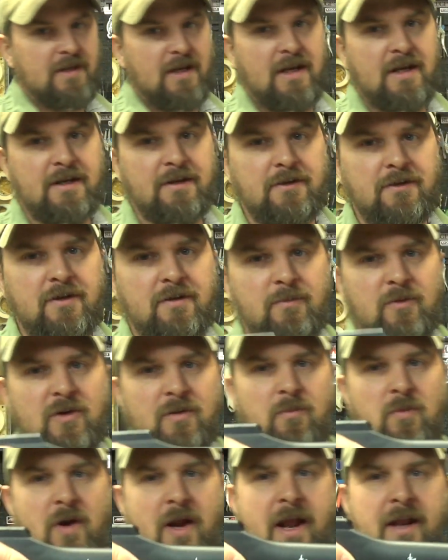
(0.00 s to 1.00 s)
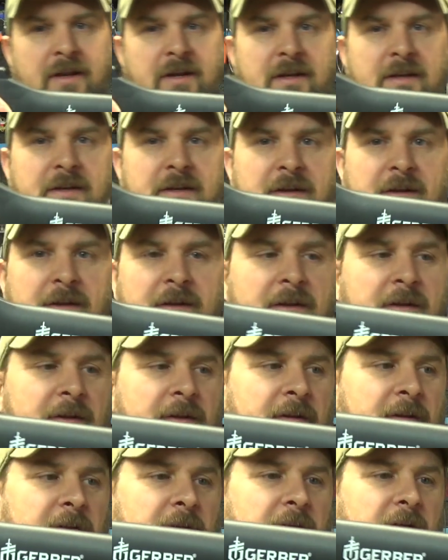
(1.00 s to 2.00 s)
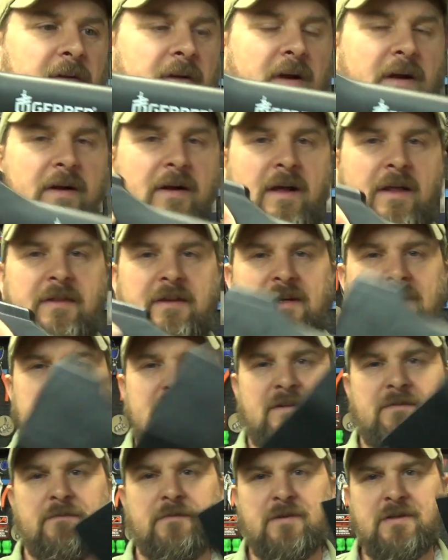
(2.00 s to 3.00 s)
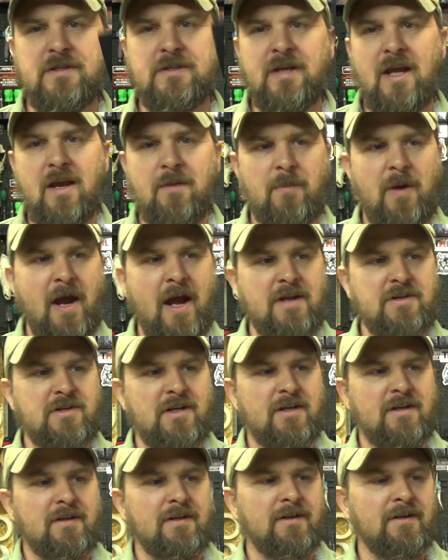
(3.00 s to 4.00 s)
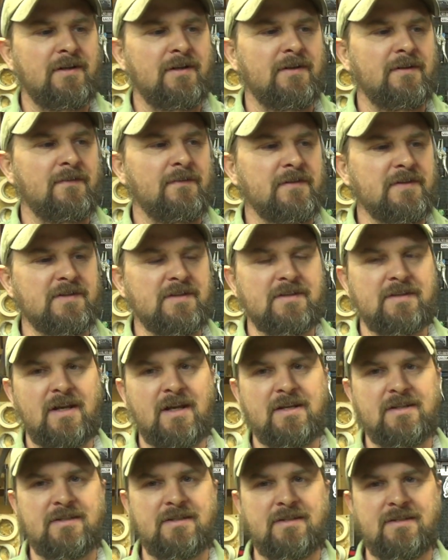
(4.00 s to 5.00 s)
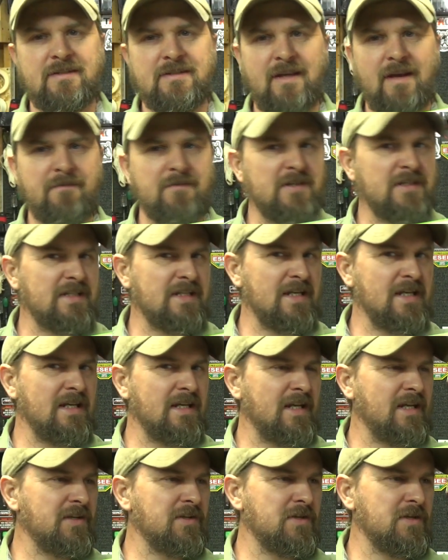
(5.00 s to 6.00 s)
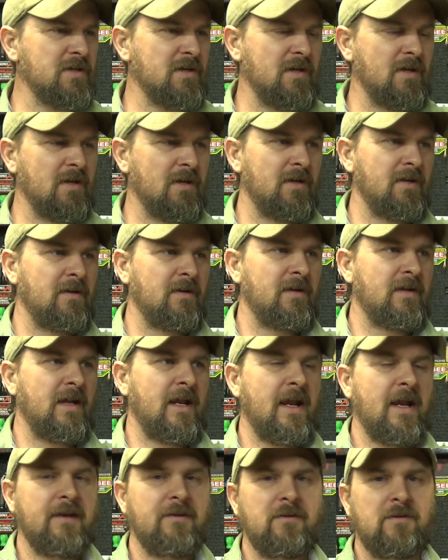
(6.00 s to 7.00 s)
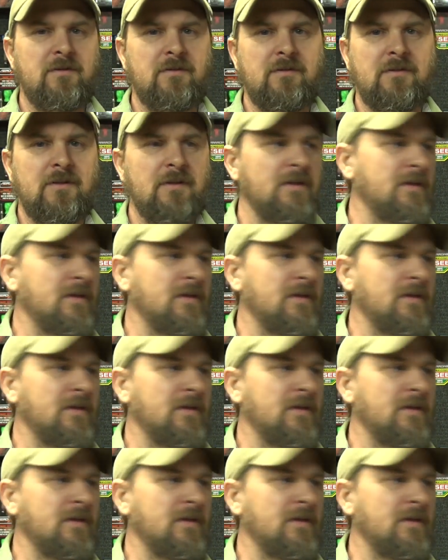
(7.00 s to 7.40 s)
a Gerber branded, I think it's the Freescape Hatchet. This is a 17-inch handle,